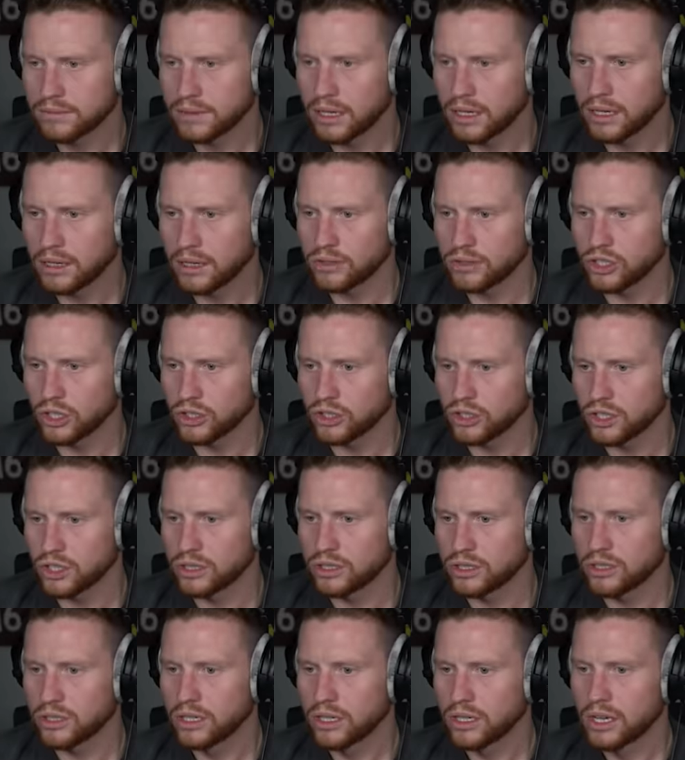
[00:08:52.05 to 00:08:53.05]
Square Josh. to
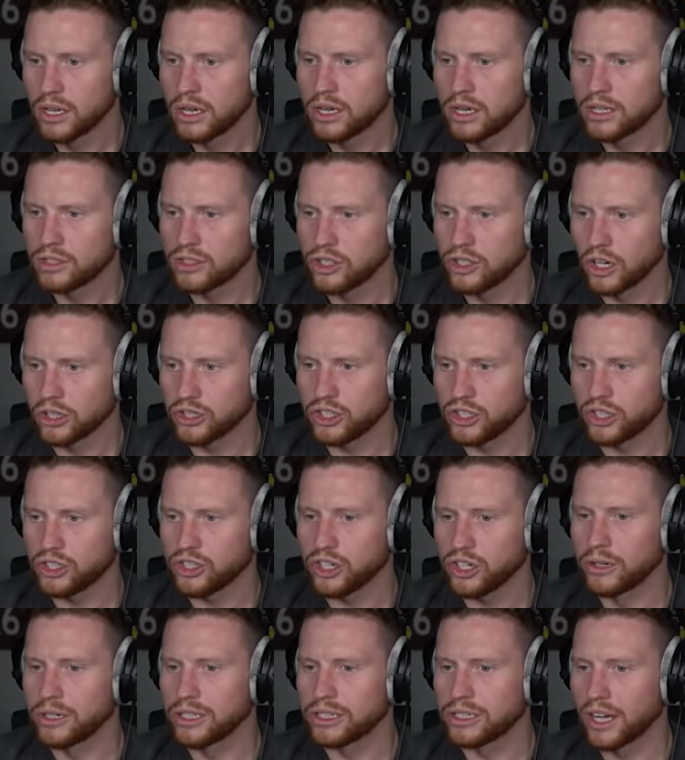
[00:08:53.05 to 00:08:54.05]
change weapon? Josh is
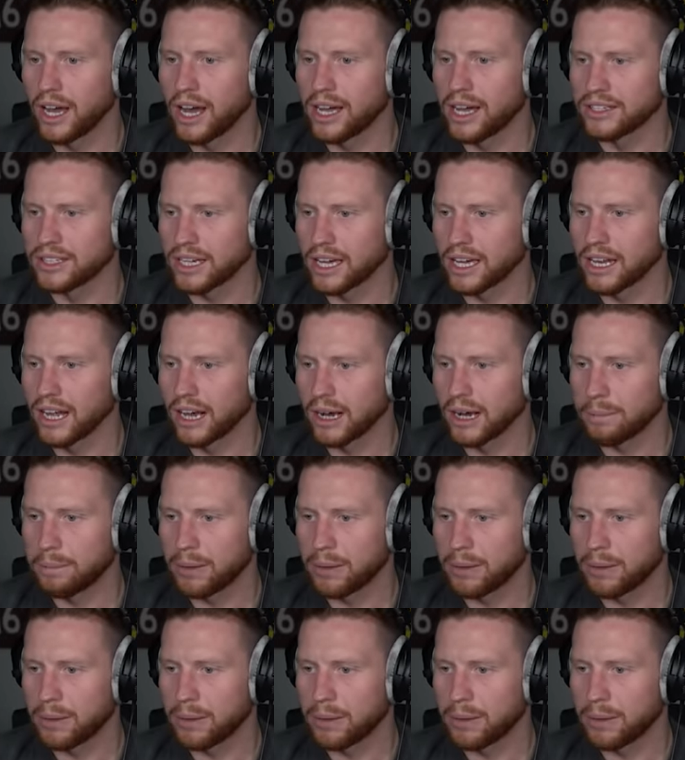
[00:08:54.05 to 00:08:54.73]
shooting tires again like a